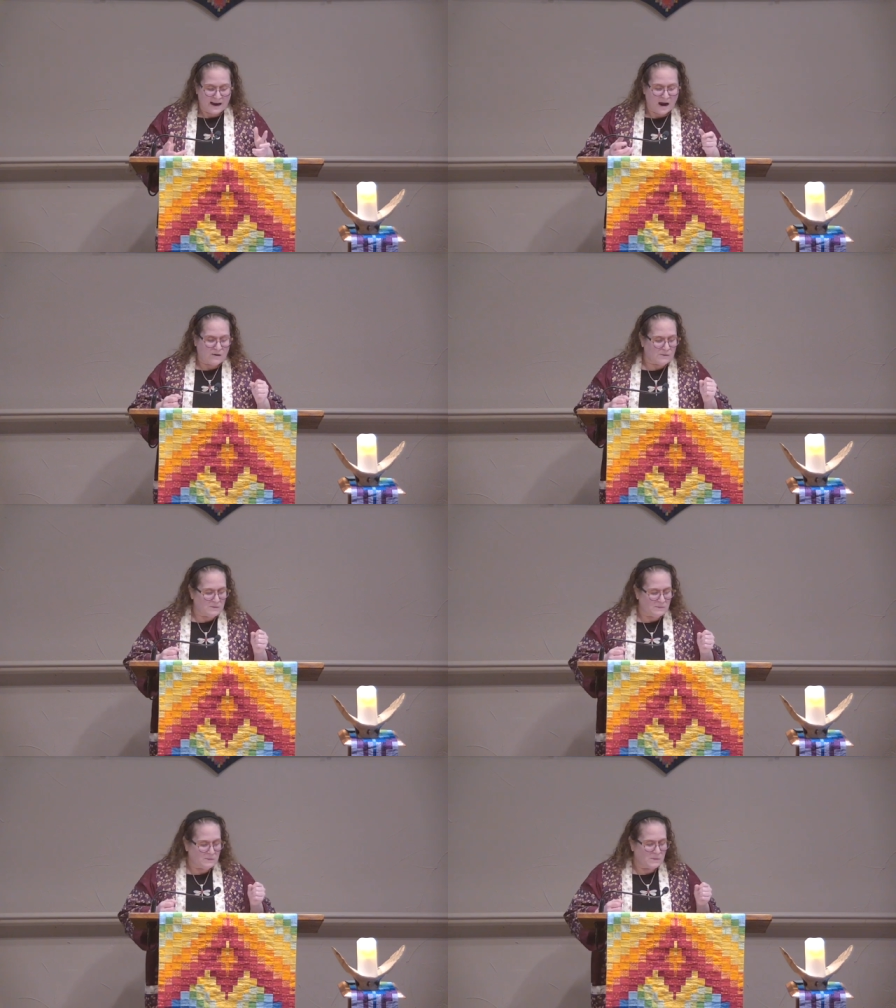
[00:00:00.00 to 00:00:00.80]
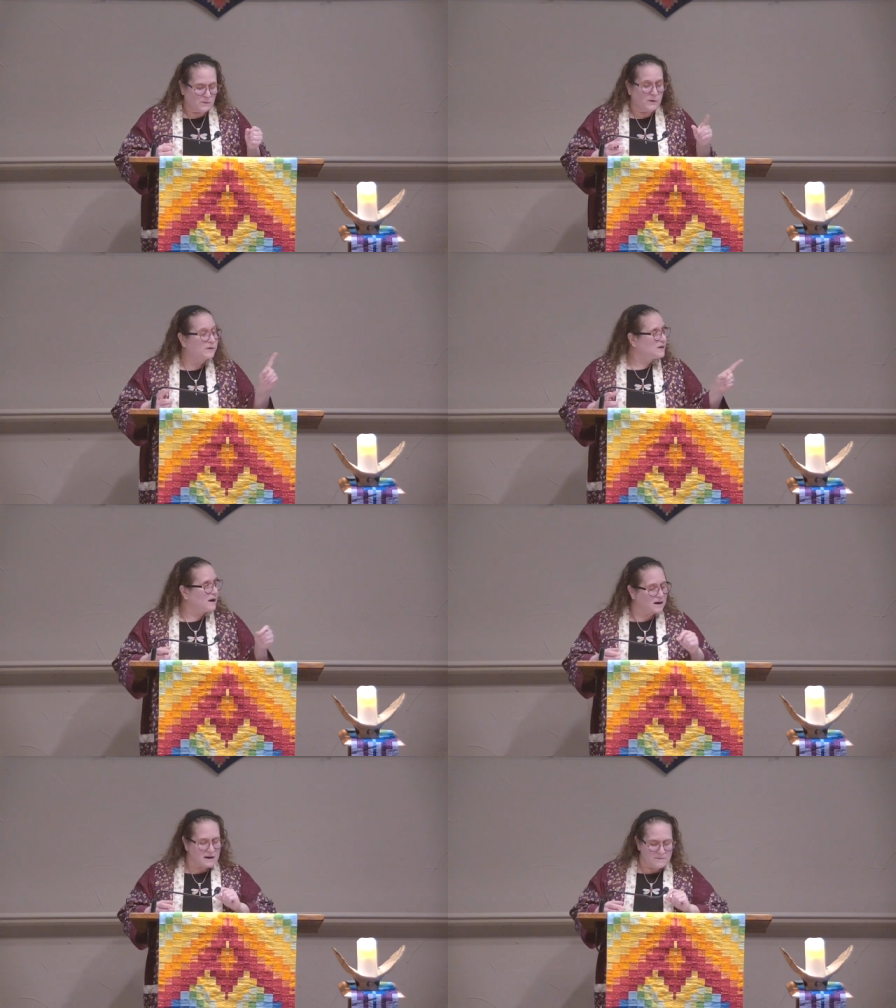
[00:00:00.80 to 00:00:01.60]
Now, we were
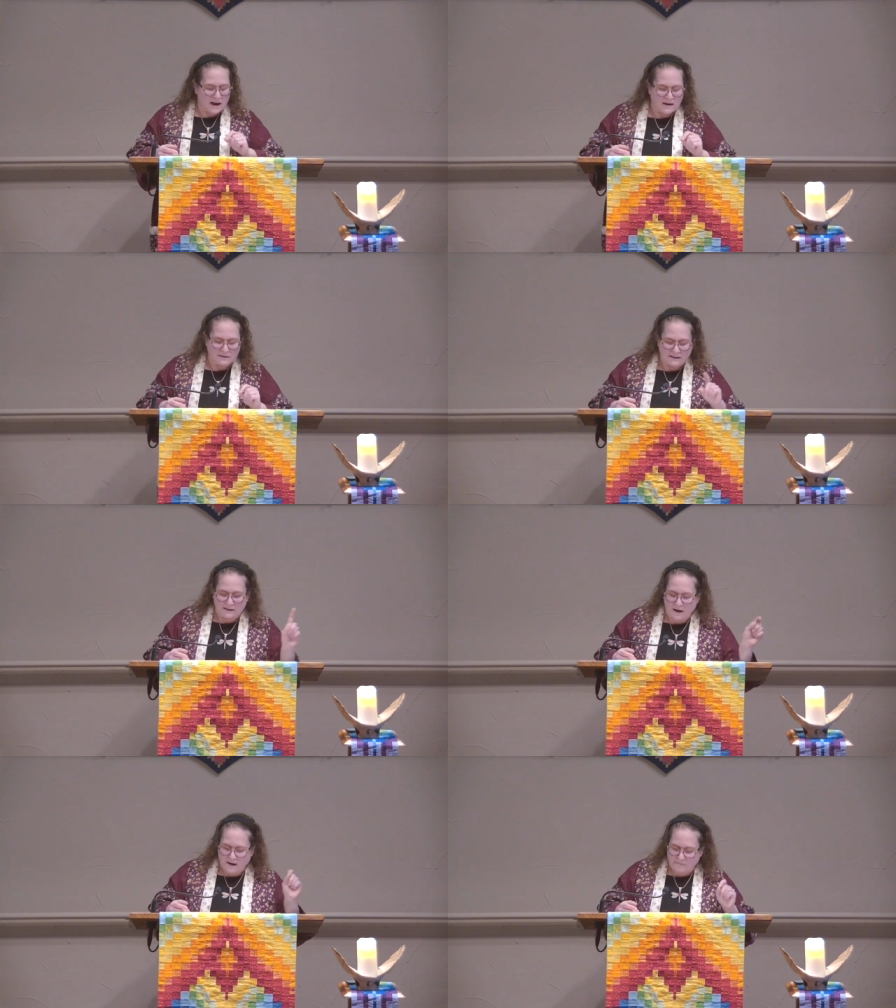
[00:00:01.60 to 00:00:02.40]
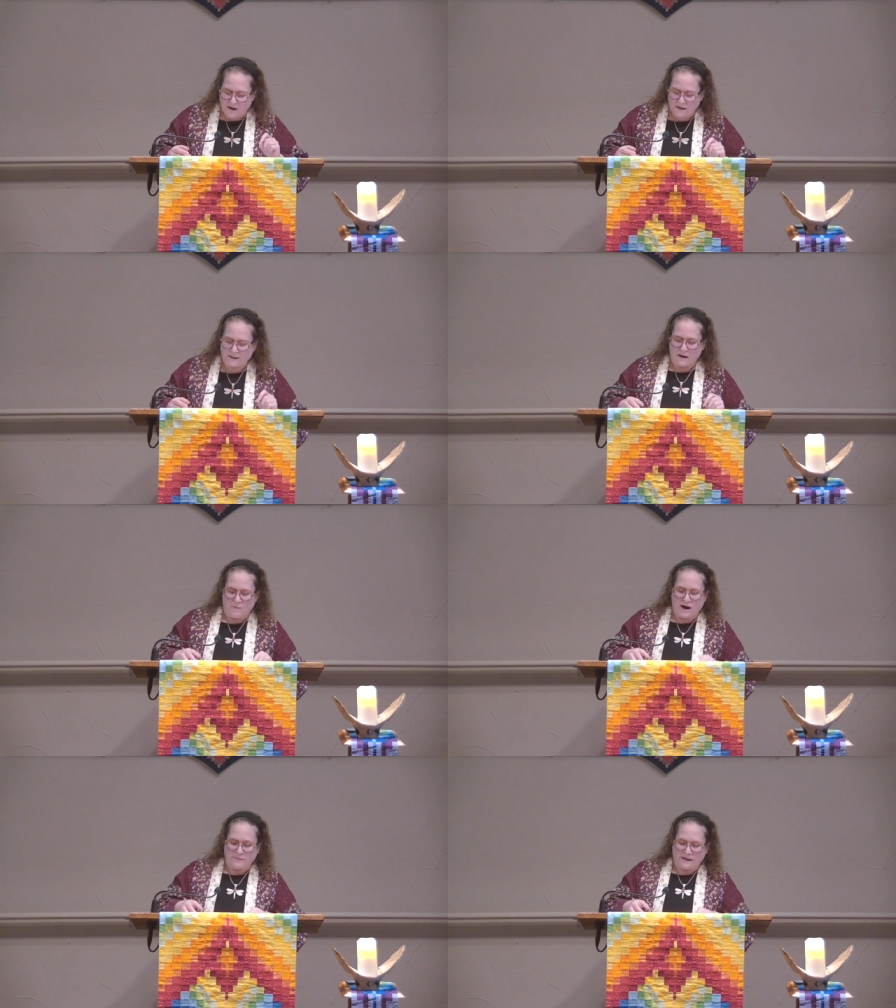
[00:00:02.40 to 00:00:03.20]
talking about this conference
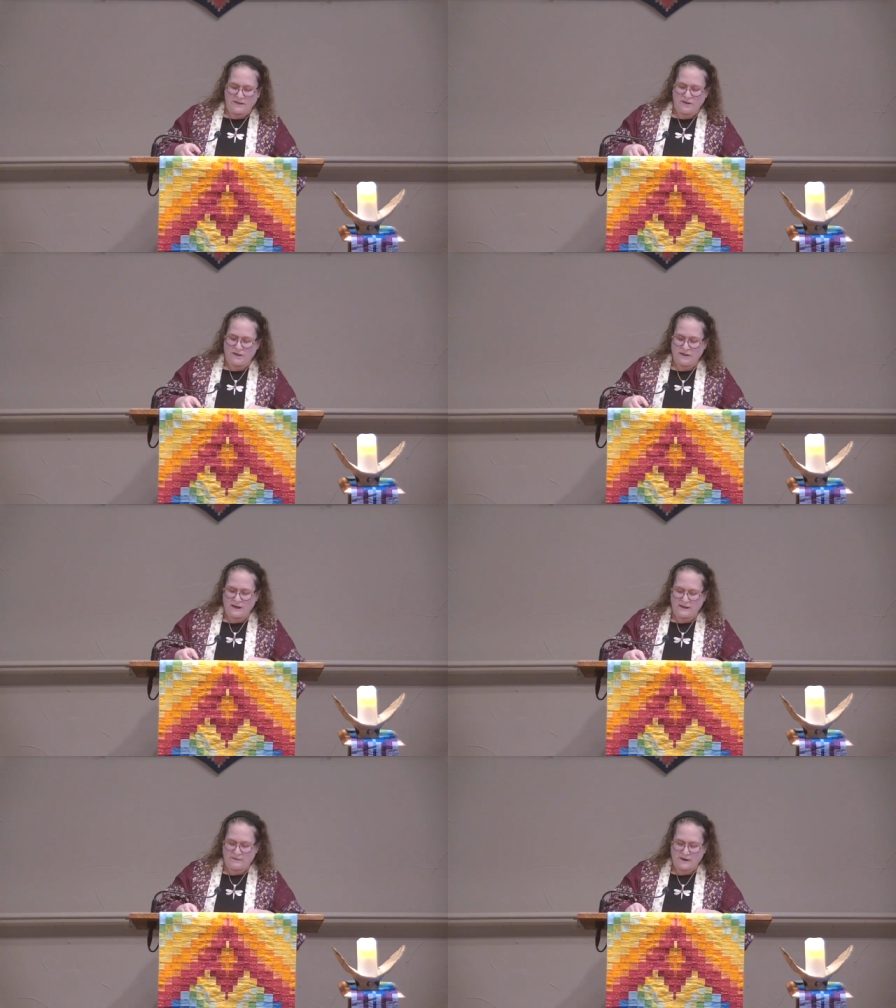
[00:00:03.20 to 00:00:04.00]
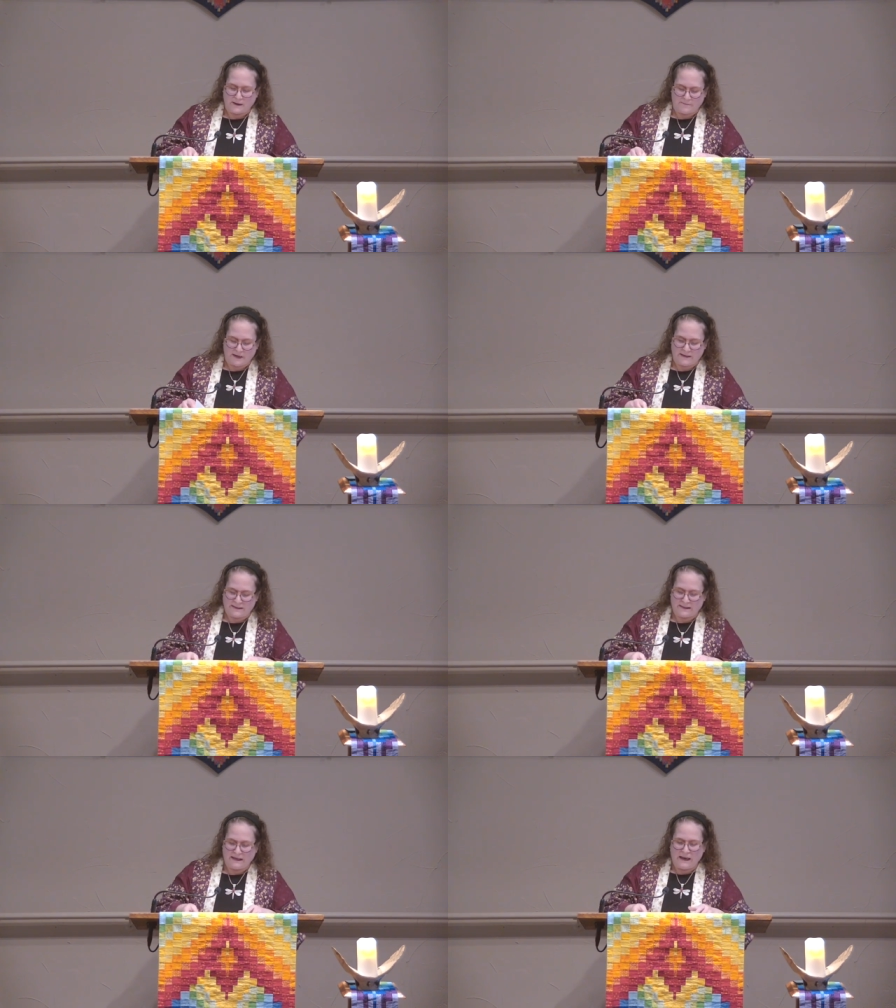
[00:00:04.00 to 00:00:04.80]
on population and
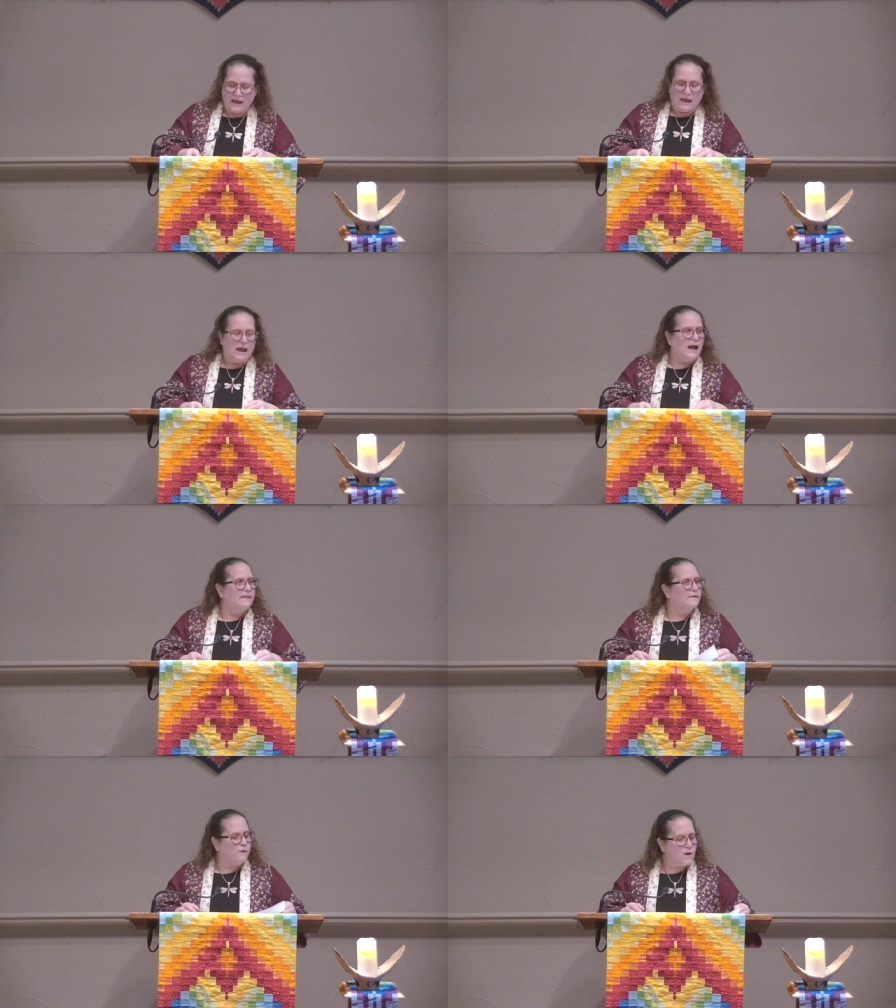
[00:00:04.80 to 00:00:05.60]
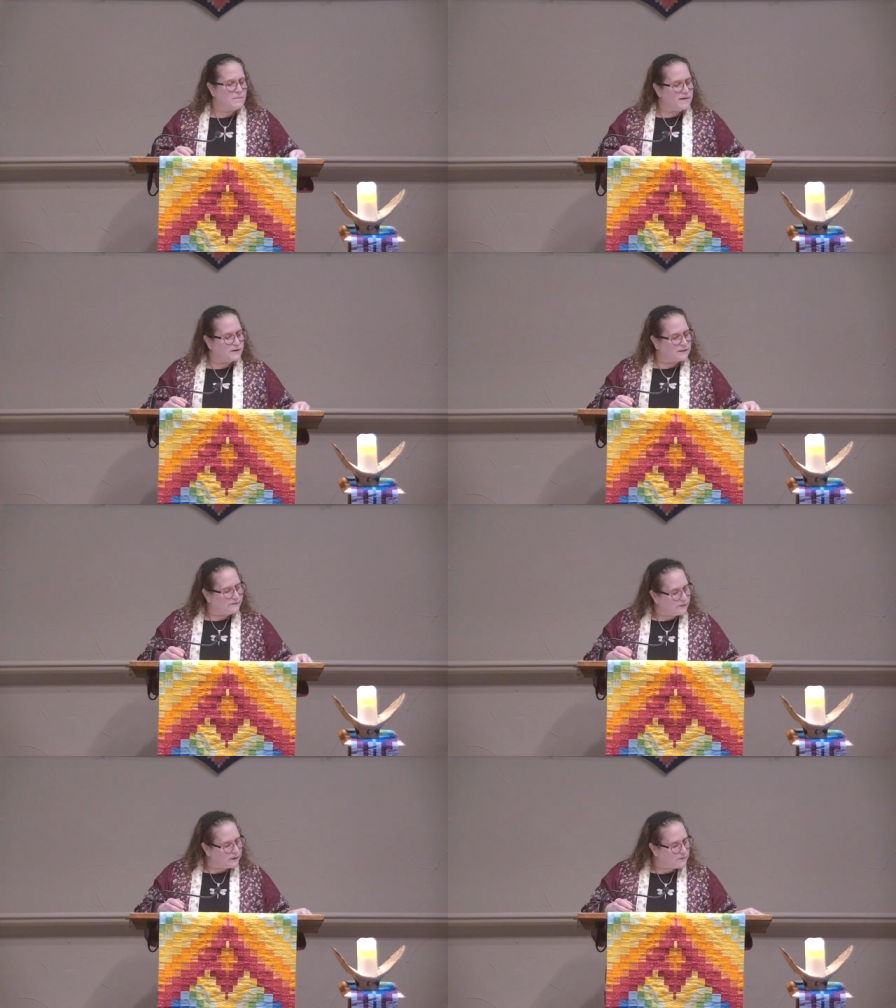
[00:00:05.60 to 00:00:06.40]
development, and the foremothers
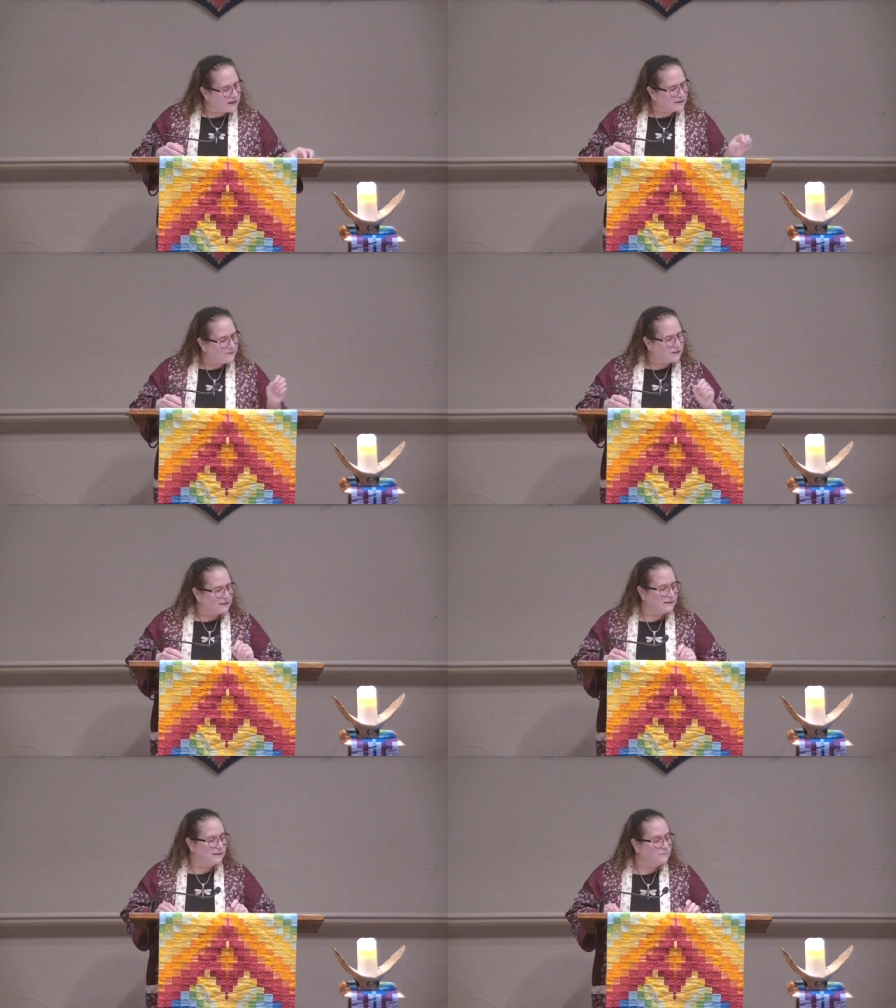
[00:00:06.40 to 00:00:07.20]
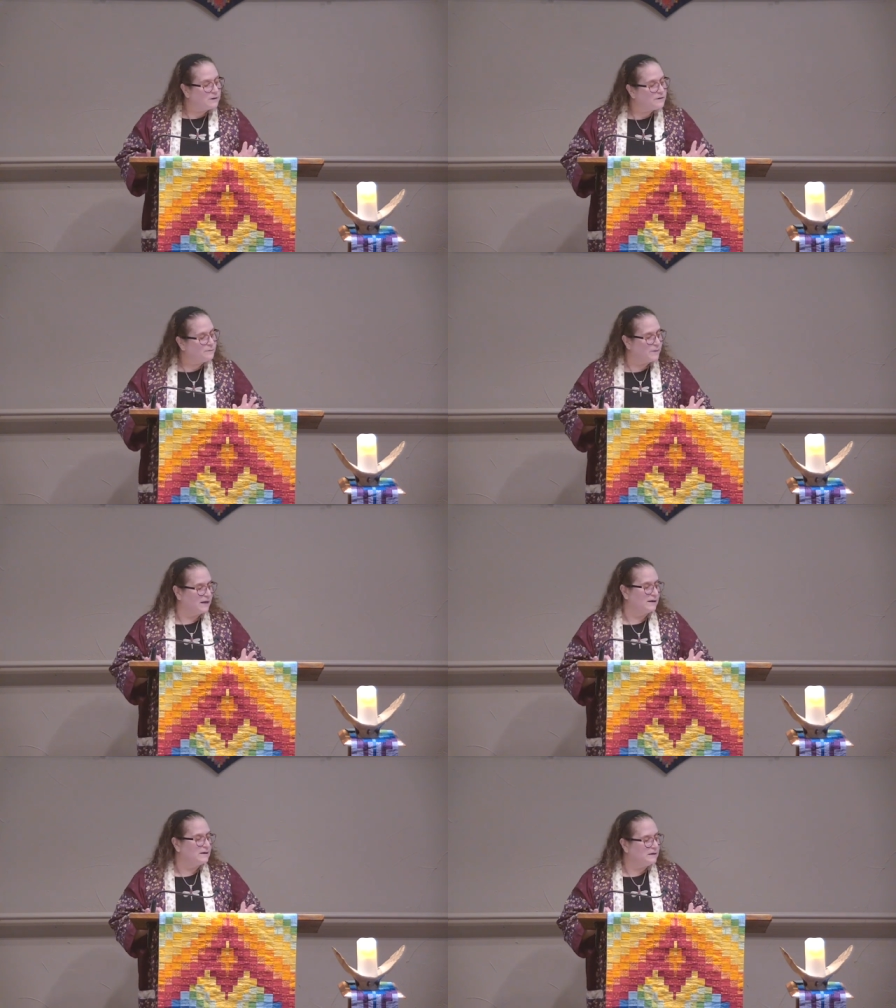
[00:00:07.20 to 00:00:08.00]
of the reproductive justice
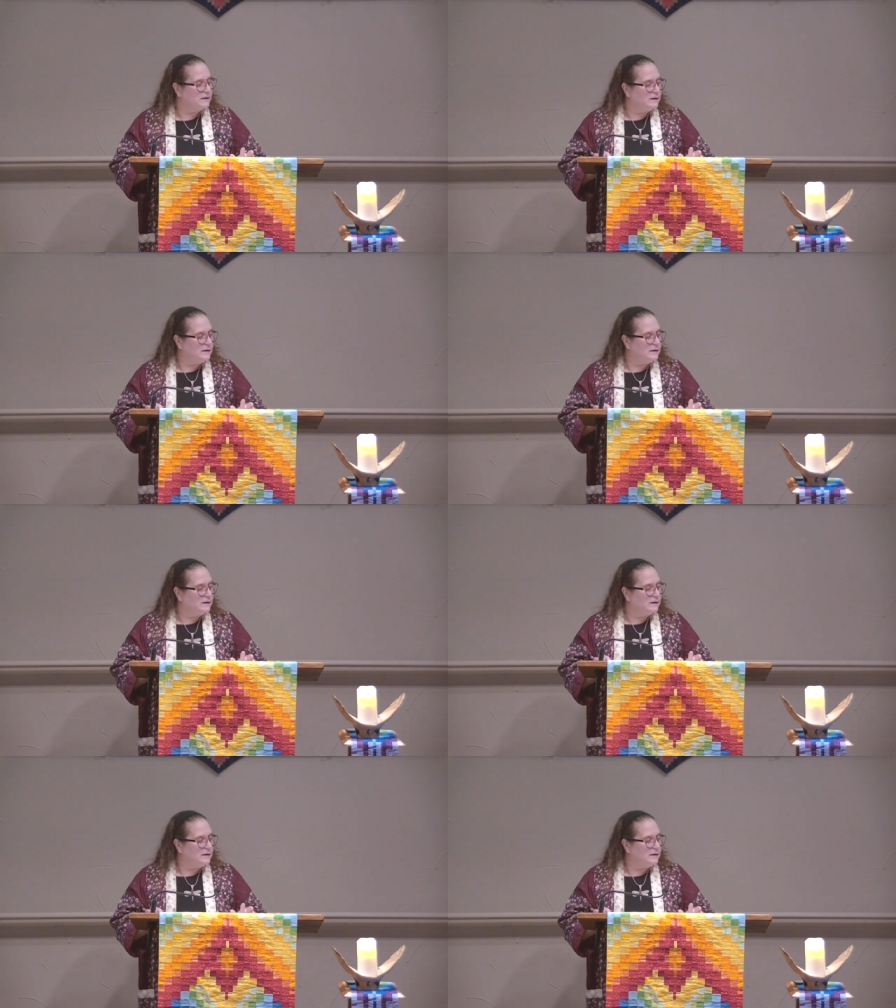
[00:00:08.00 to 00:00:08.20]
movement,